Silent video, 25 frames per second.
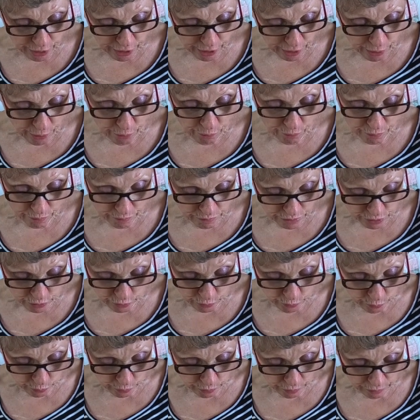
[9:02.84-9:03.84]
when you get home from
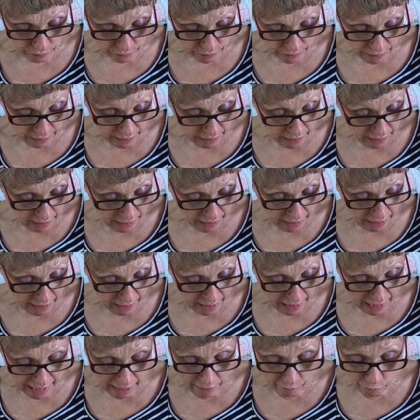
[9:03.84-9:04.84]
school,
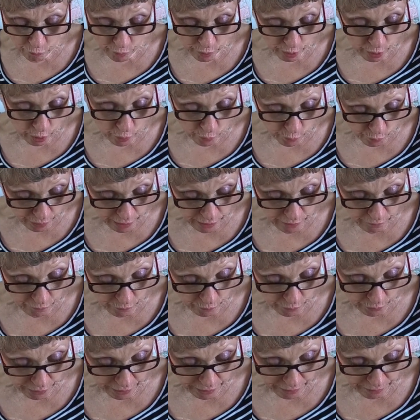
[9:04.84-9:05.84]
and I have one all ready
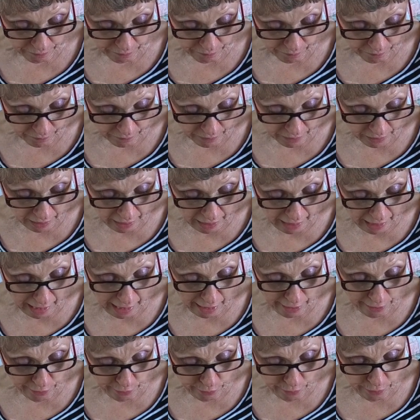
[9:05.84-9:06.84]
for you.
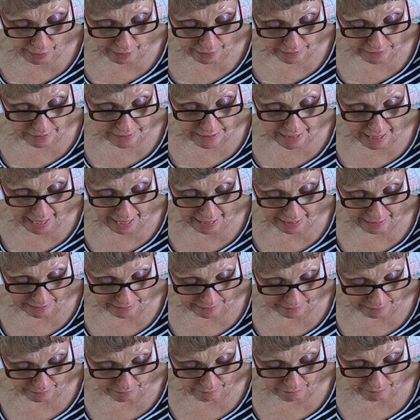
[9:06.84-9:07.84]
I do like
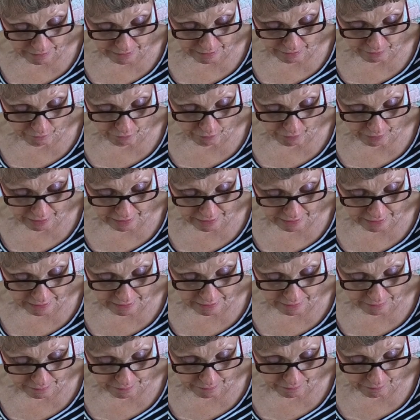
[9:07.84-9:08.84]
snacks, said
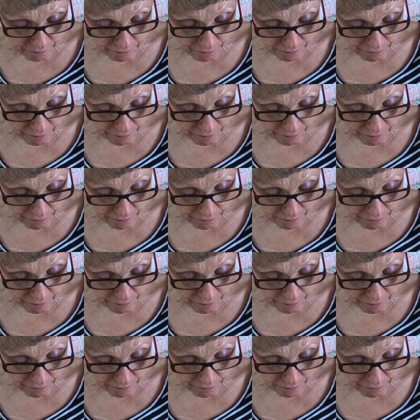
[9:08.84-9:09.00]
Frances.